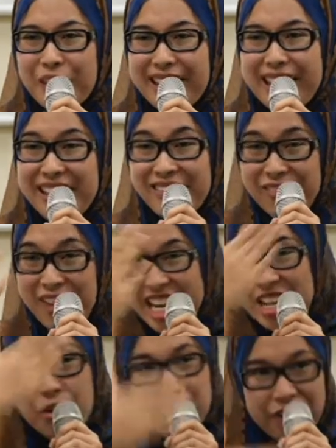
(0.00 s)
like right
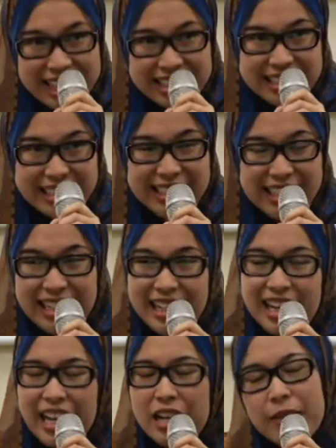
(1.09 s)
in your face.
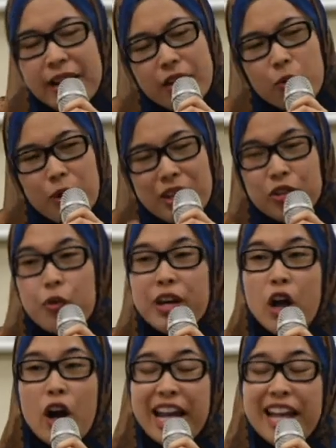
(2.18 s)
And I'm like, what's going
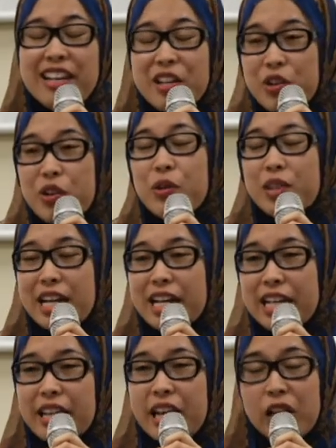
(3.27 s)
on? And you know
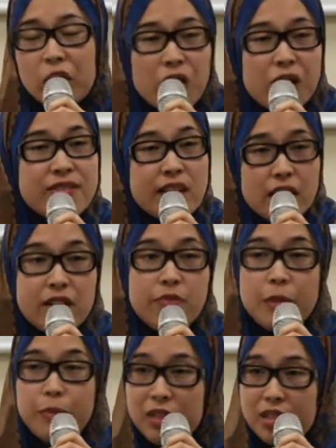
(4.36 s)
that there are a lot of stateless
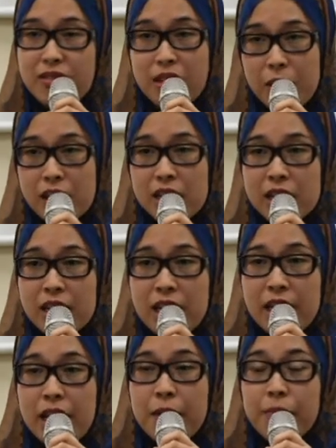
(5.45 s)
people in Sabah.
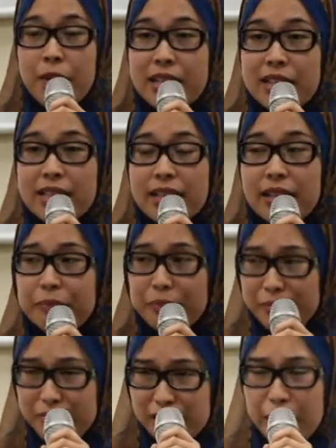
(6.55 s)
But,
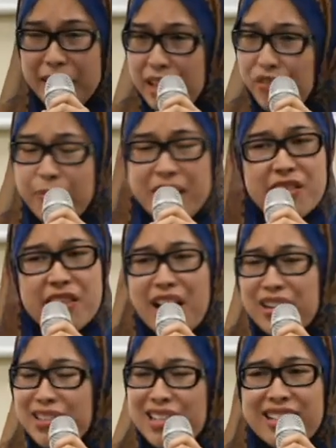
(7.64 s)
they've been
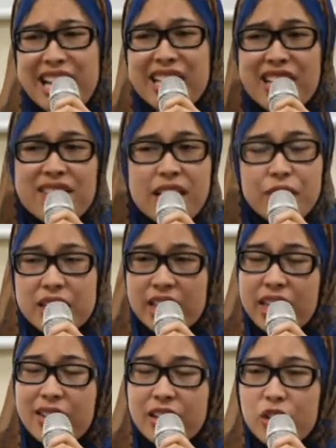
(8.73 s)
there since
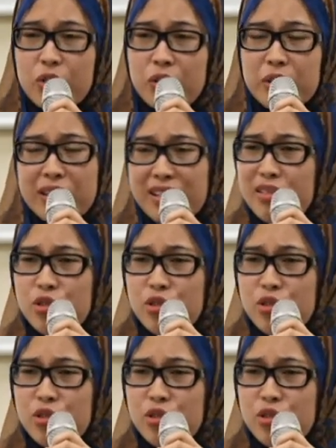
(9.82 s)
1970s, these